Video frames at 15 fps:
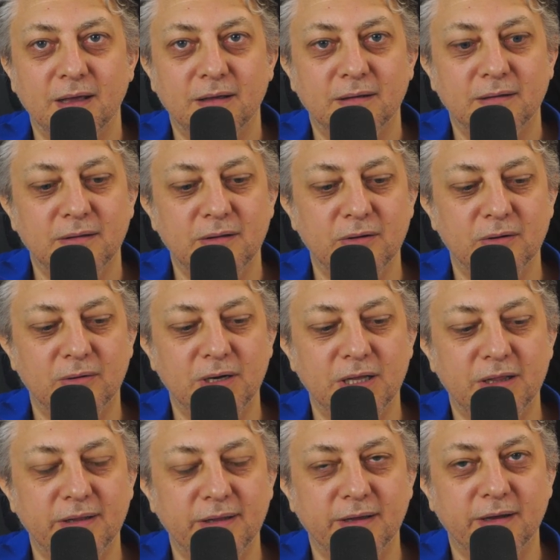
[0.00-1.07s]
The only
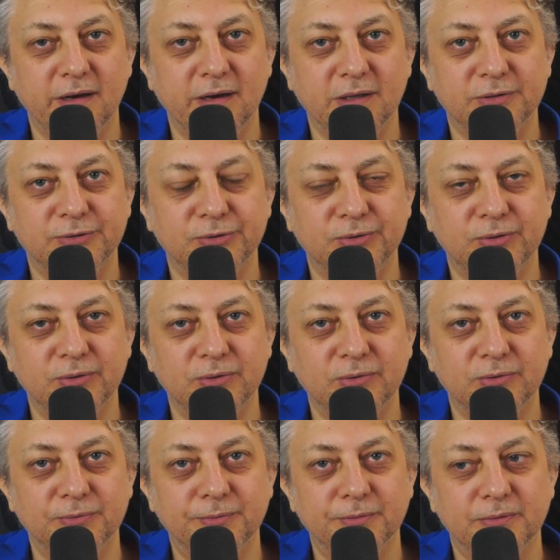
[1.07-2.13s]
thing I need to
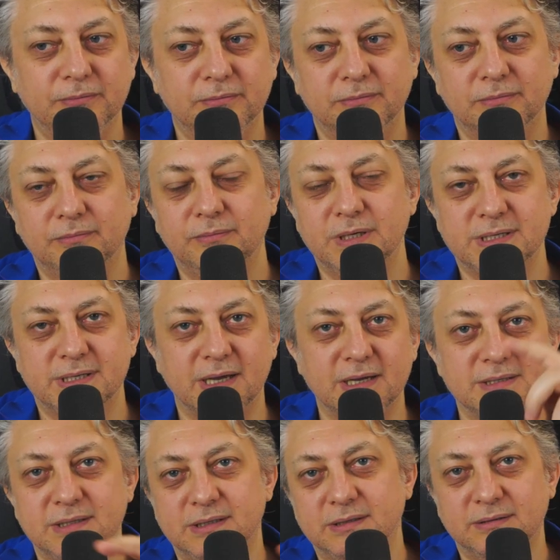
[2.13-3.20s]
do,
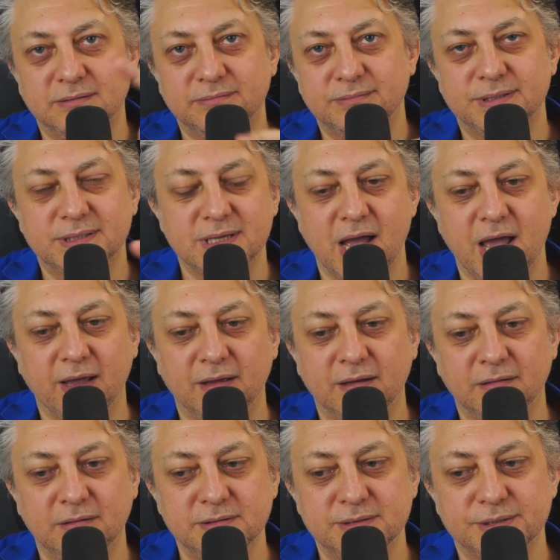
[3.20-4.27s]
besides the
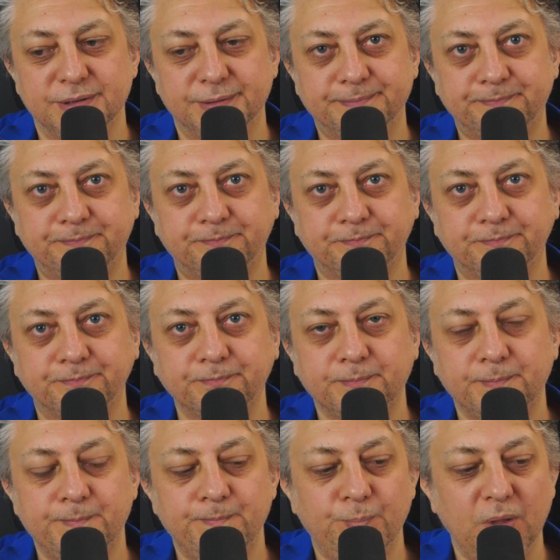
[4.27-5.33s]
cycles,
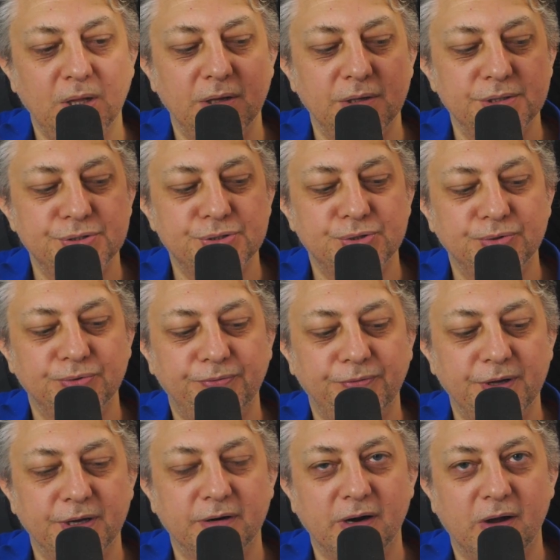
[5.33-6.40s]
is to
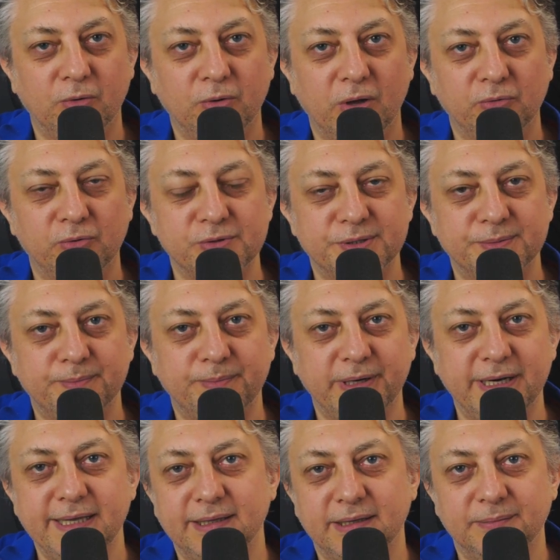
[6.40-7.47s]
figure out how to
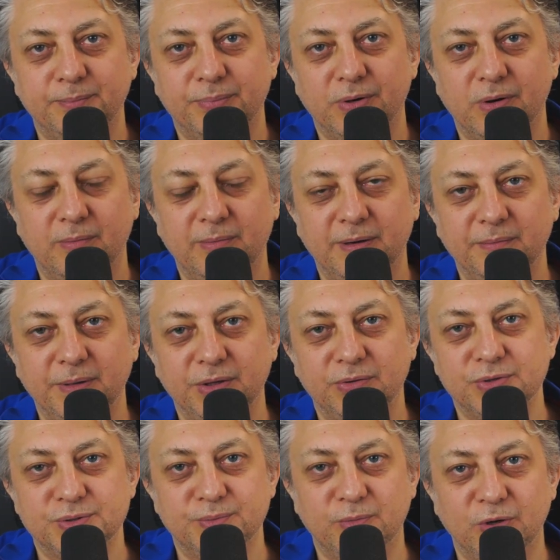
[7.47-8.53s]
split a problem into
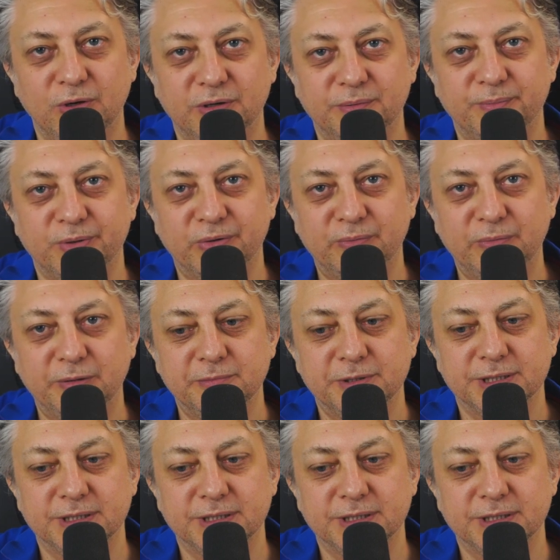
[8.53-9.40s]
smaller problems.